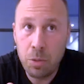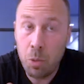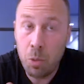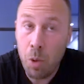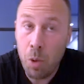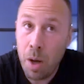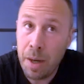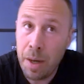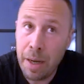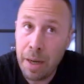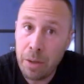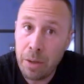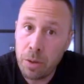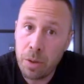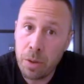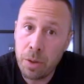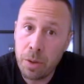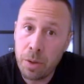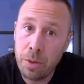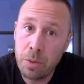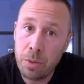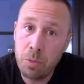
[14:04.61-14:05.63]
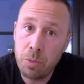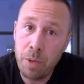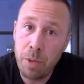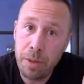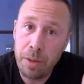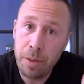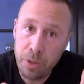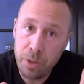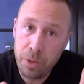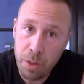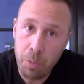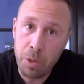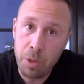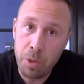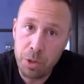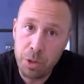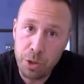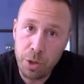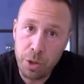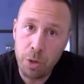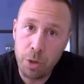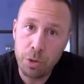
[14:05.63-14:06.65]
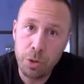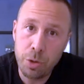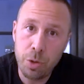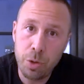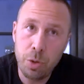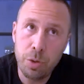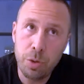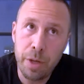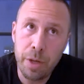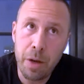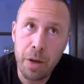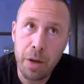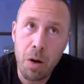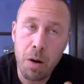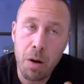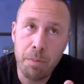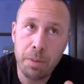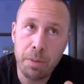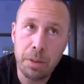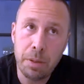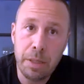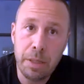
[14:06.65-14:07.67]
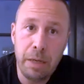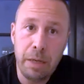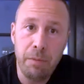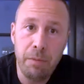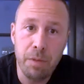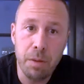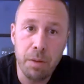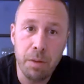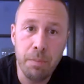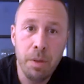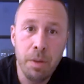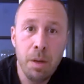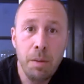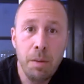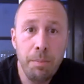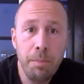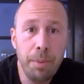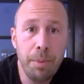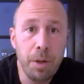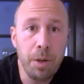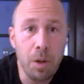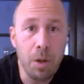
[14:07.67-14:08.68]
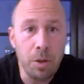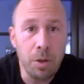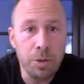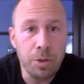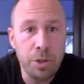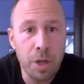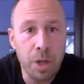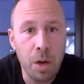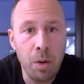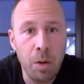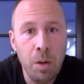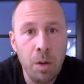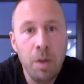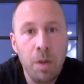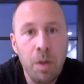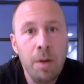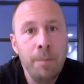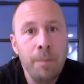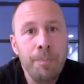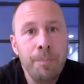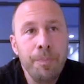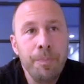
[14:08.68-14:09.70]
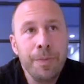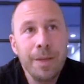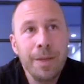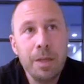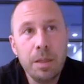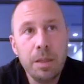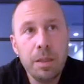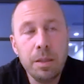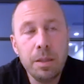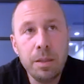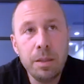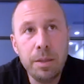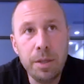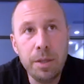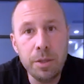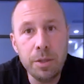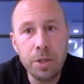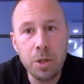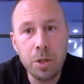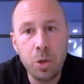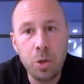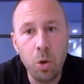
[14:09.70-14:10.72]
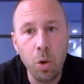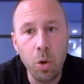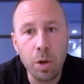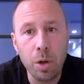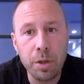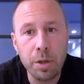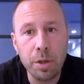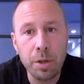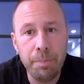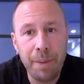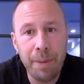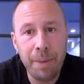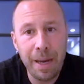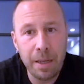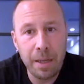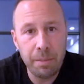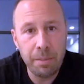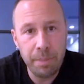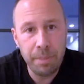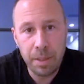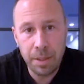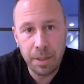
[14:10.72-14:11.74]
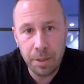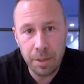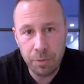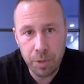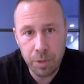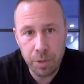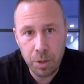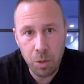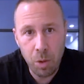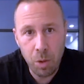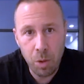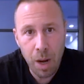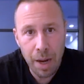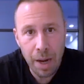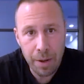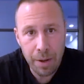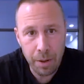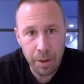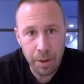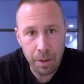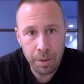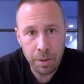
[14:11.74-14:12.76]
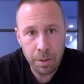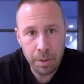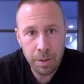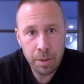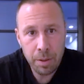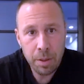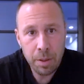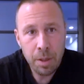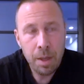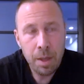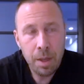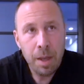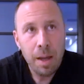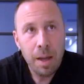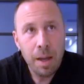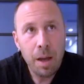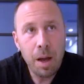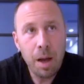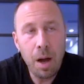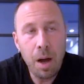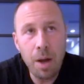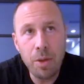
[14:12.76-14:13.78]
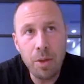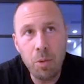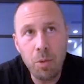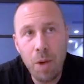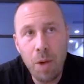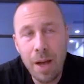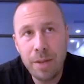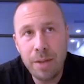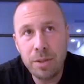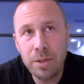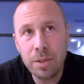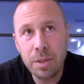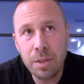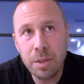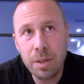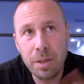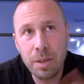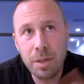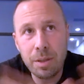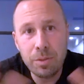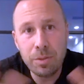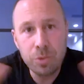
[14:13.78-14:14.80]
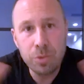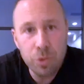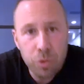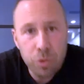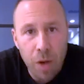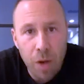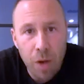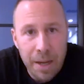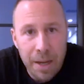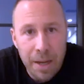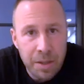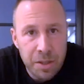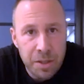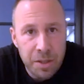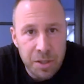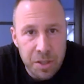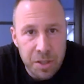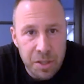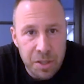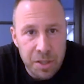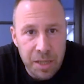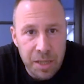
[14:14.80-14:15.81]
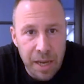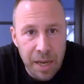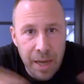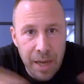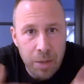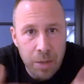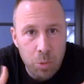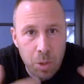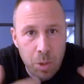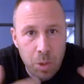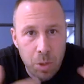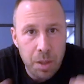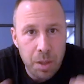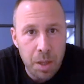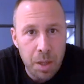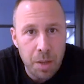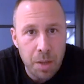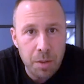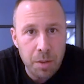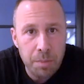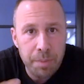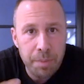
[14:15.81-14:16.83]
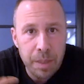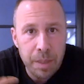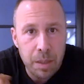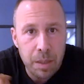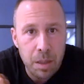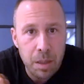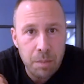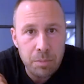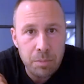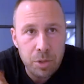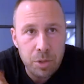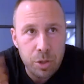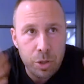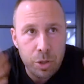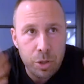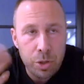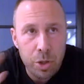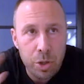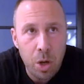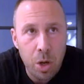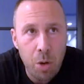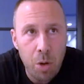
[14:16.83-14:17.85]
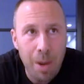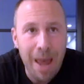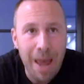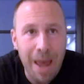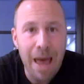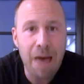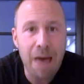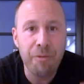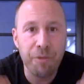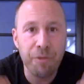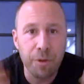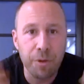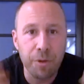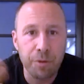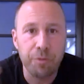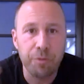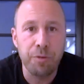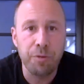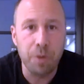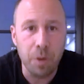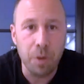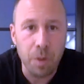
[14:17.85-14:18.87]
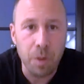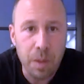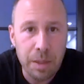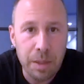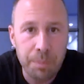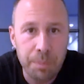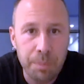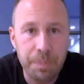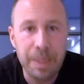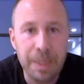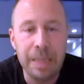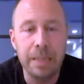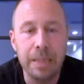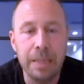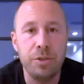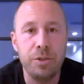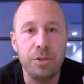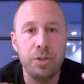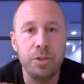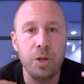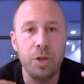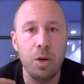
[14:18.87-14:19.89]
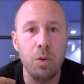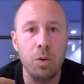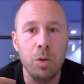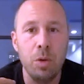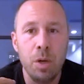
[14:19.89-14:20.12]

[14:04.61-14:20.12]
One, I learned when someone shows you who they are, believe them. But also, there's a core compatibility required. Otherwise, trying to sustain one another becomes so effortful. It, it is so